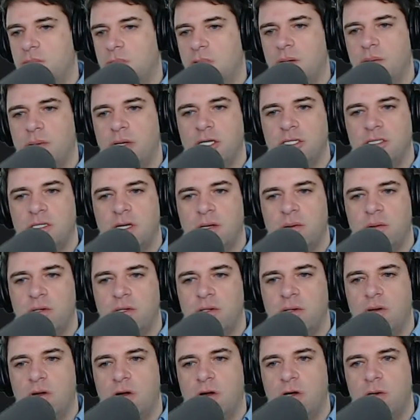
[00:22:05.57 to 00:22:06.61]
I'm guessing I
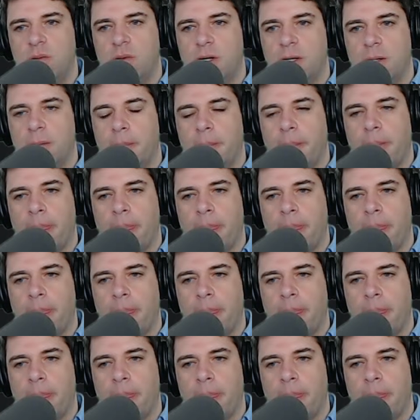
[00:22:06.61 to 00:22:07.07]
want hardware.